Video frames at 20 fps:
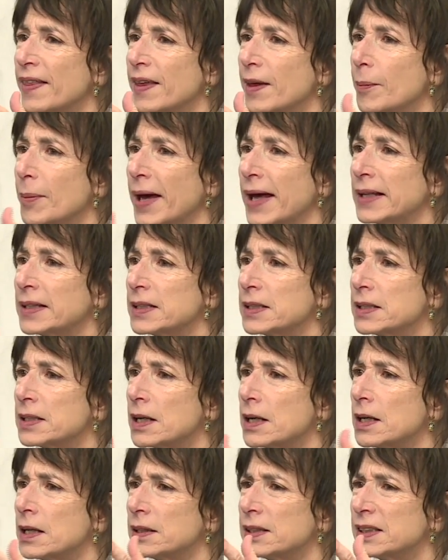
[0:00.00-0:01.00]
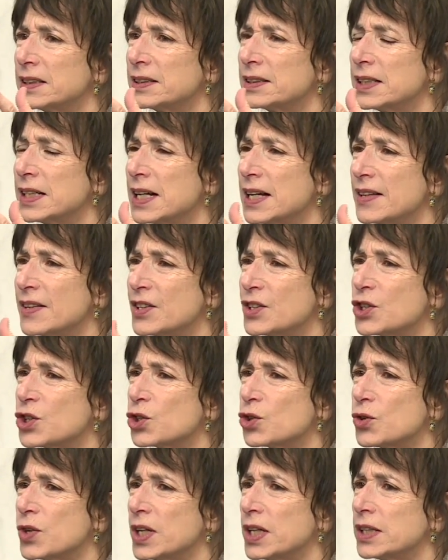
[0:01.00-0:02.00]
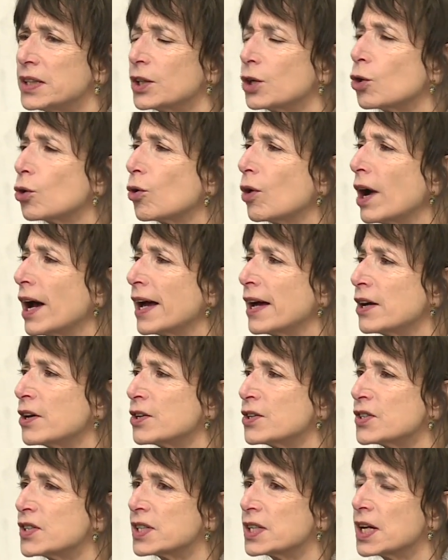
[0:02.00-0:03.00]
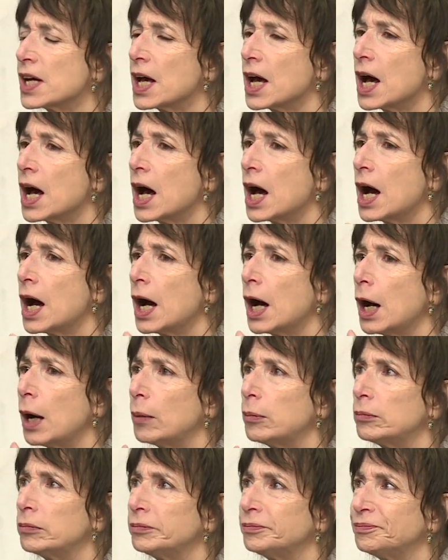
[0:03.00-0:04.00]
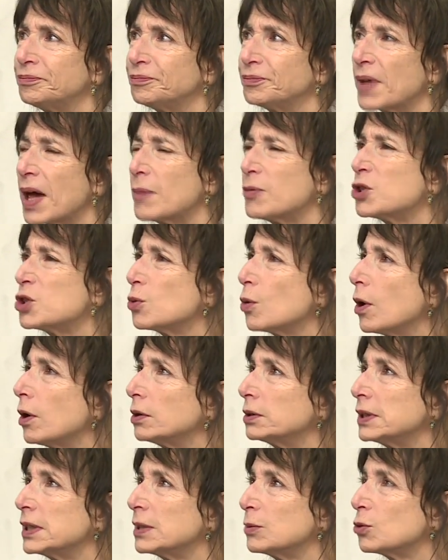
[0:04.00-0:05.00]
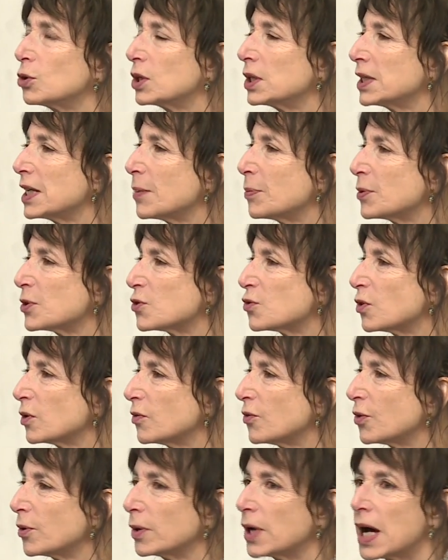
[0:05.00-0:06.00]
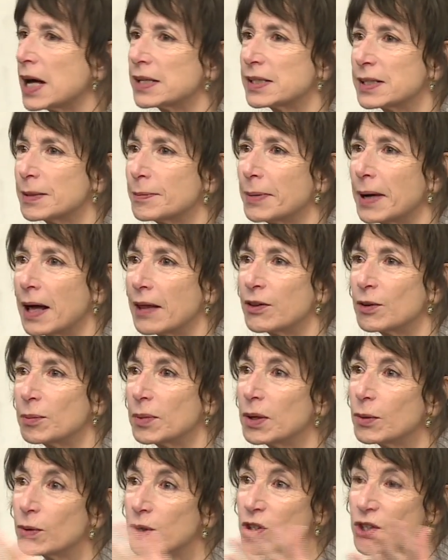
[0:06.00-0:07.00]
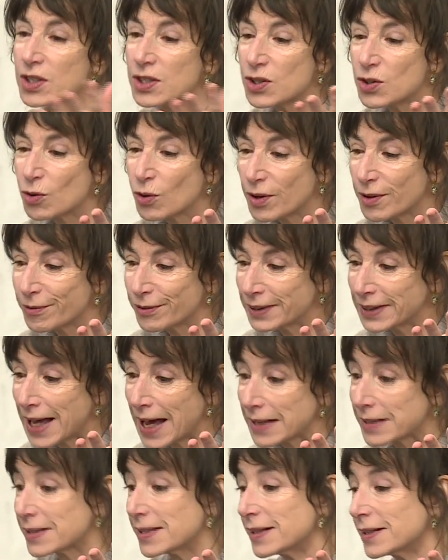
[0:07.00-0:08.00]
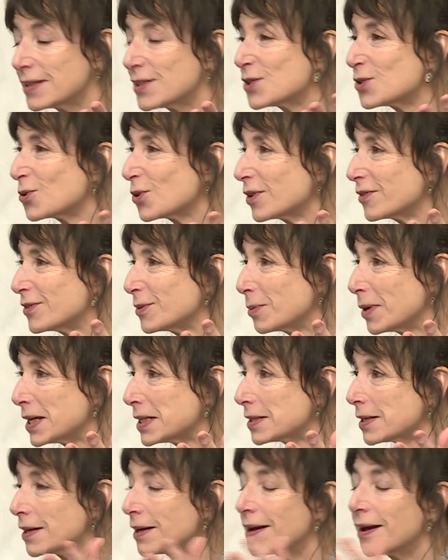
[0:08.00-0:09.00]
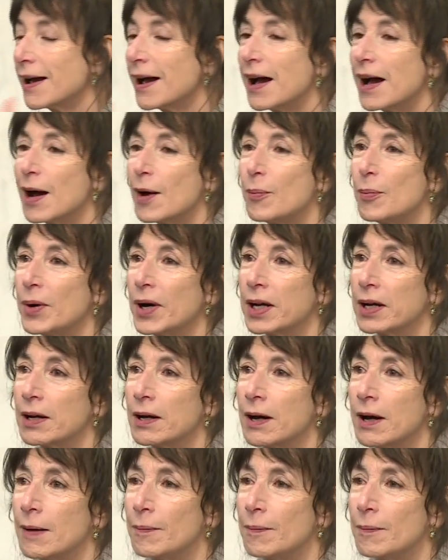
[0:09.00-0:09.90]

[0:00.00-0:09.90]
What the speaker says: the abandoned doll, the street, the criers, I'm too old anymore in Naples for guys to bother me, which is sort of relaxing, it's sort of depressing. But